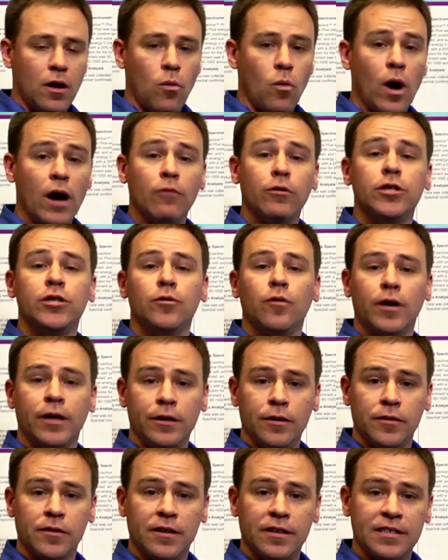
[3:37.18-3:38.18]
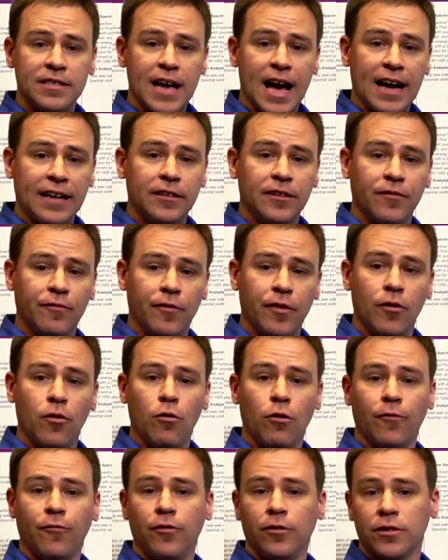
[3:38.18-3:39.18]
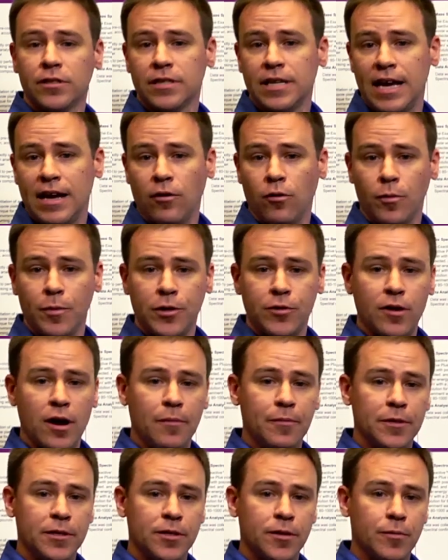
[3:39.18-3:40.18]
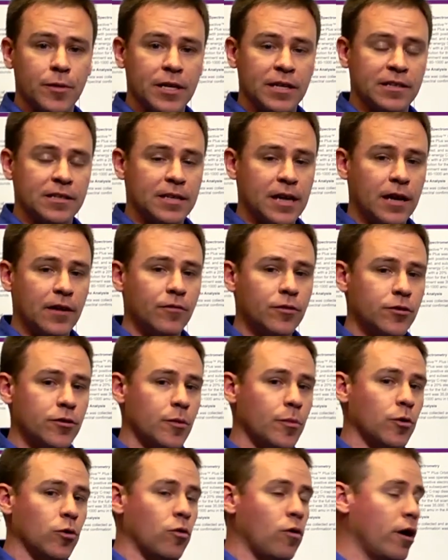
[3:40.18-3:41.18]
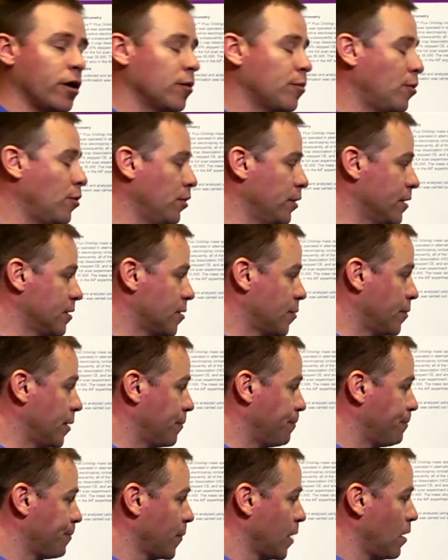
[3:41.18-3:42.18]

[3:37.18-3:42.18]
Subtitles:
Why would you want to use an Exactive or full scan Orbitrap instrument instead of a triple quadrupole instrument?